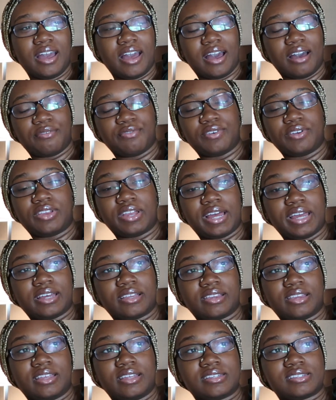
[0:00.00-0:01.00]
I feel
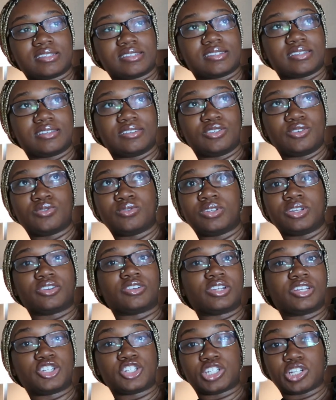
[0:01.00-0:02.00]
like, because you
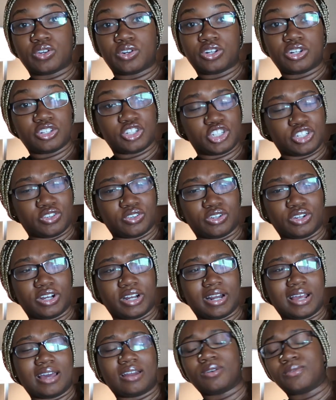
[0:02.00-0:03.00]
literally shoulder to shoulder,
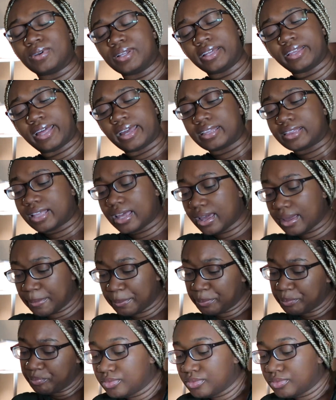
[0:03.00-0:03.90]
and I don't really like that.